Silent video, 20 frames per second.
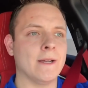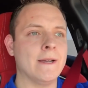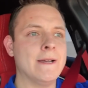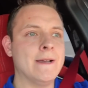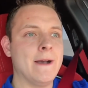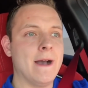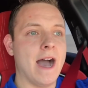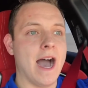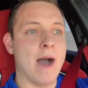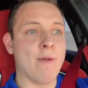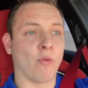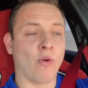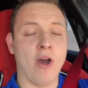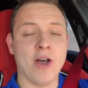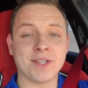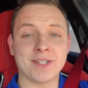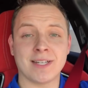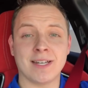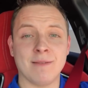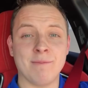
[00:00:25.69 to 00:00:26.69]
We're
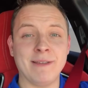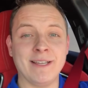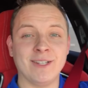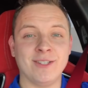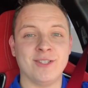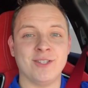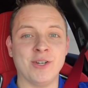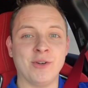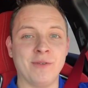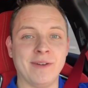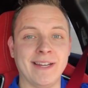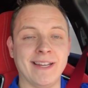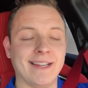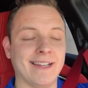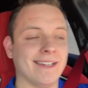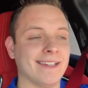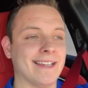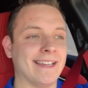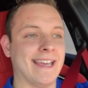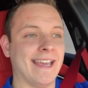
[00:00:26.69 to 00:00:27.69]
also going to be
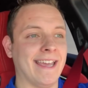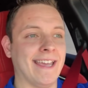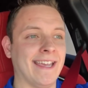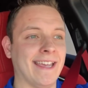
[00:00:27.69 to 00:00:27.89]
doing